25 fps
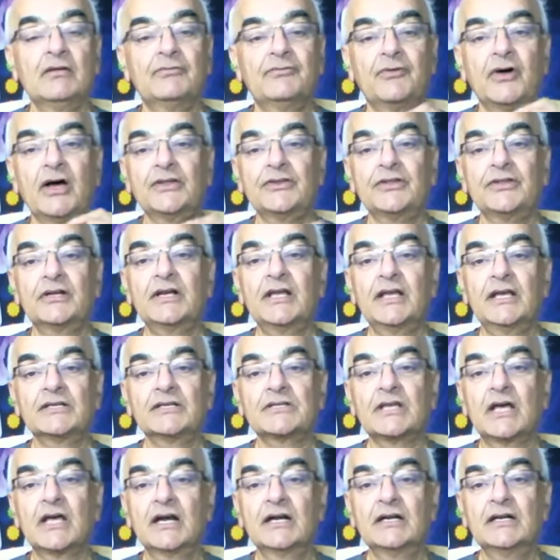Father
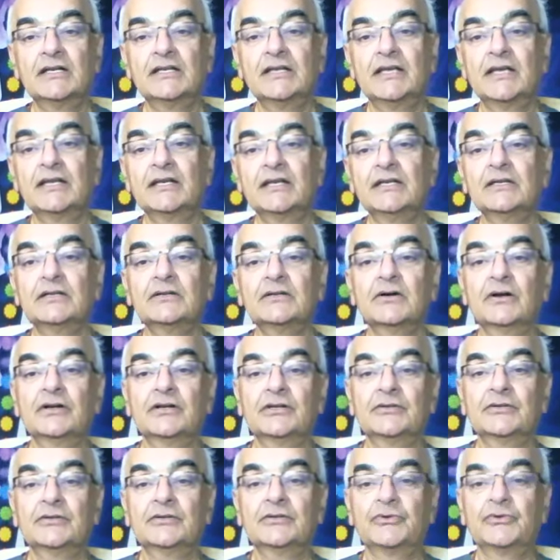has hardly any
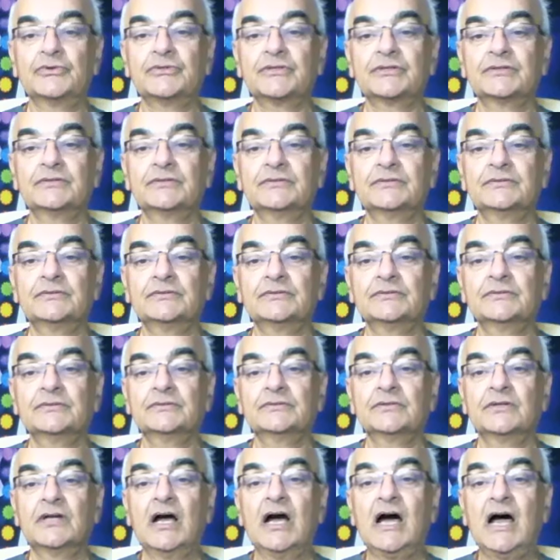contribution.
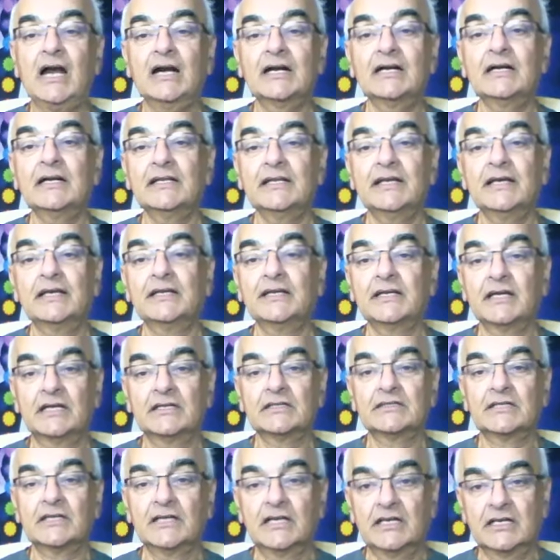Hardly any.
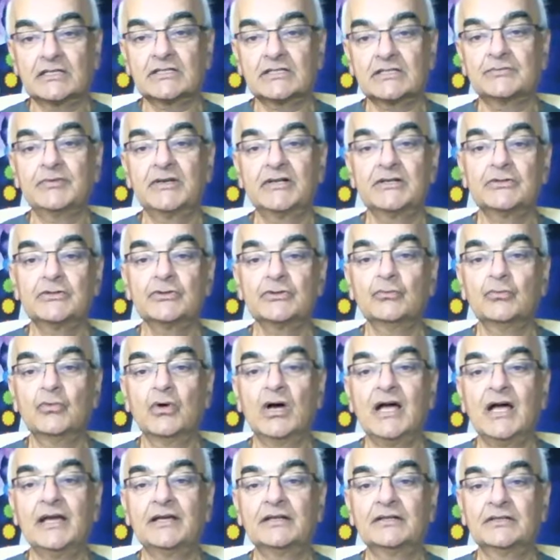I'll explain to you
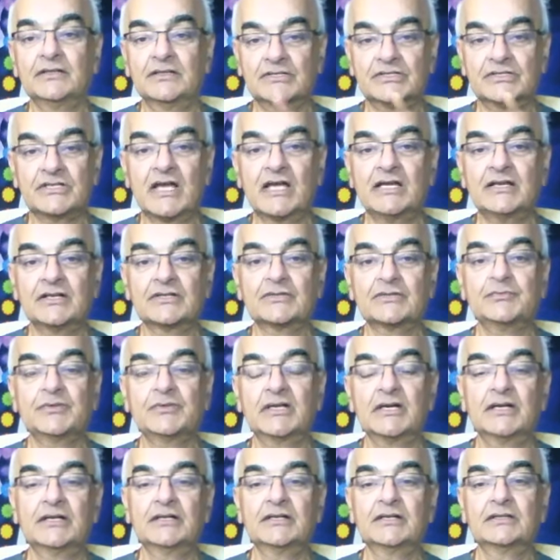why. The science
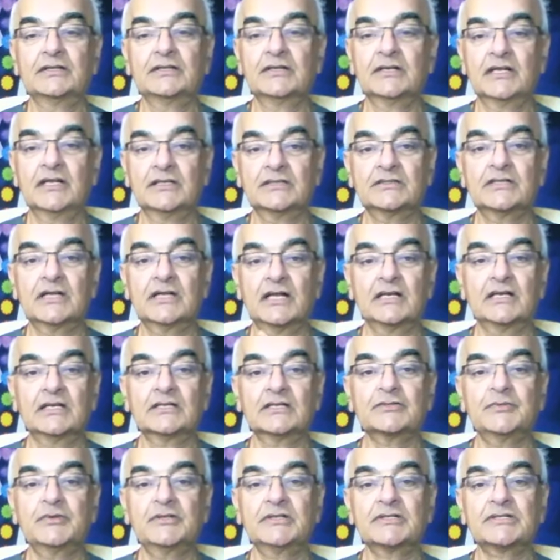behind it, and I'll
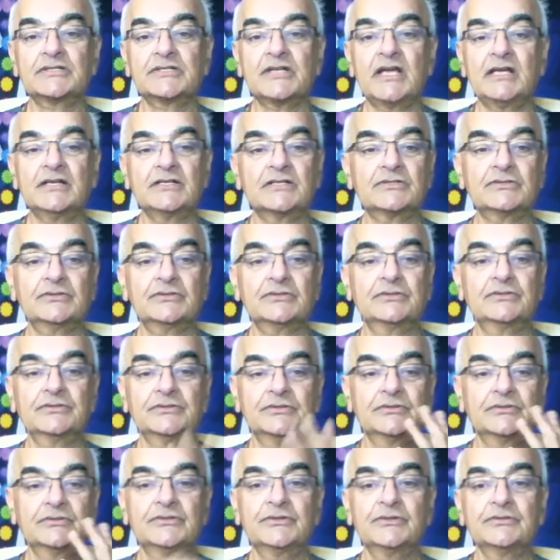explain the science so
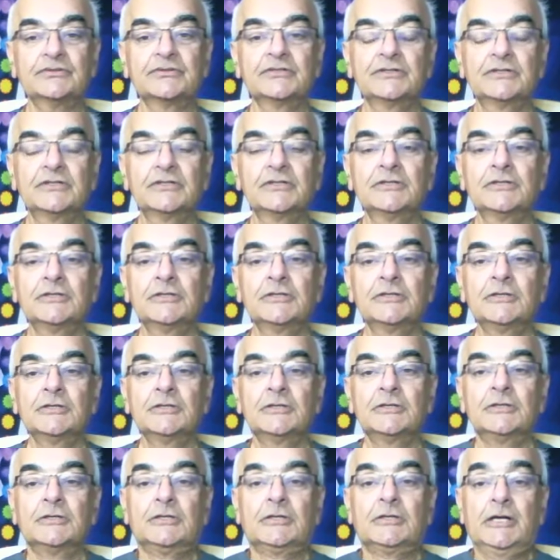you'll know.
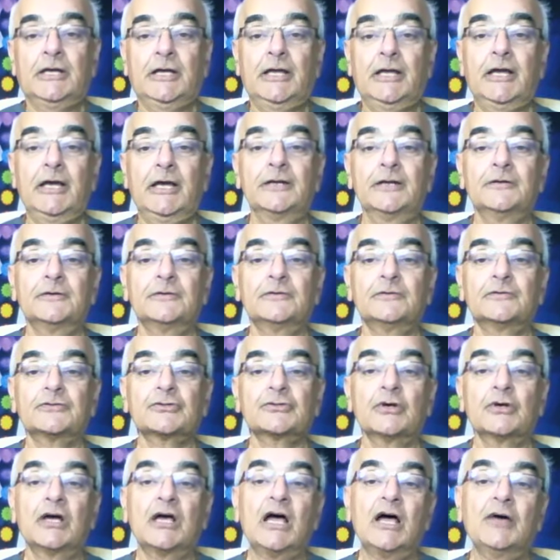And
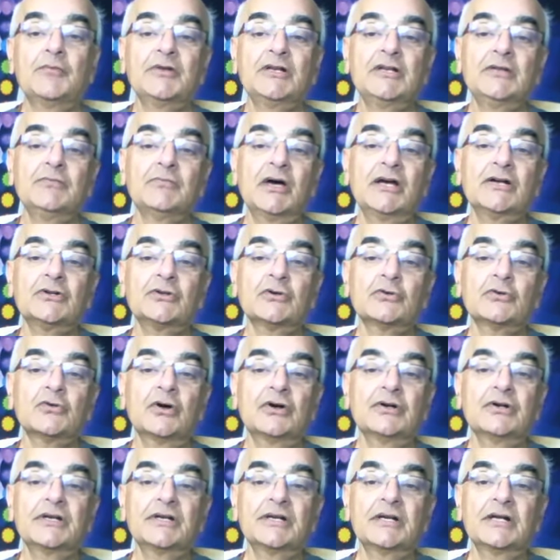so, how many
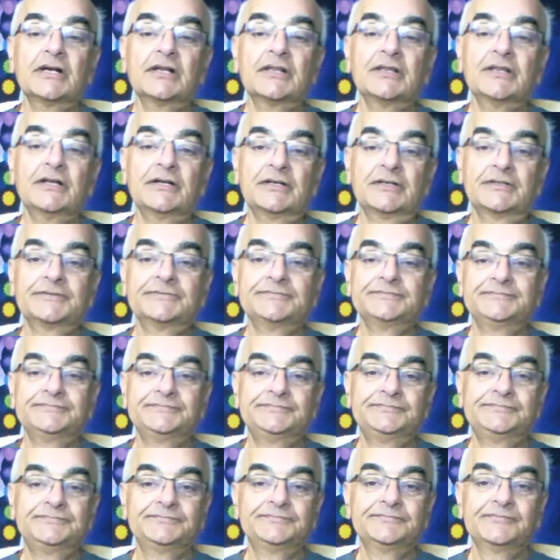mitochondria are there
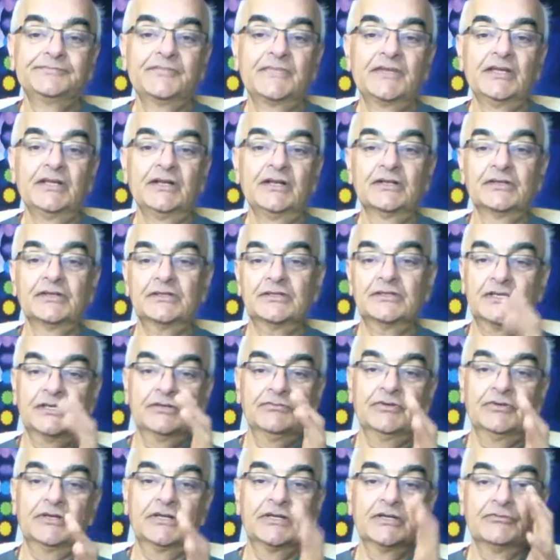in a
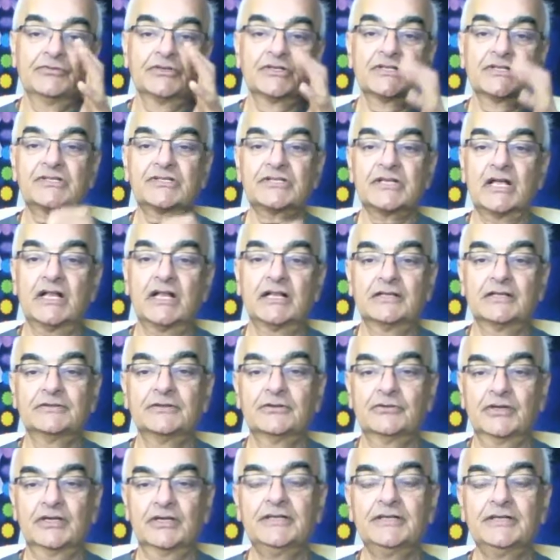given cell?
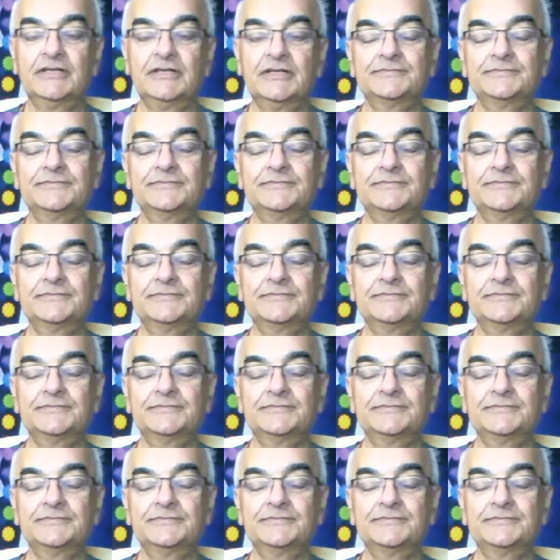Okay,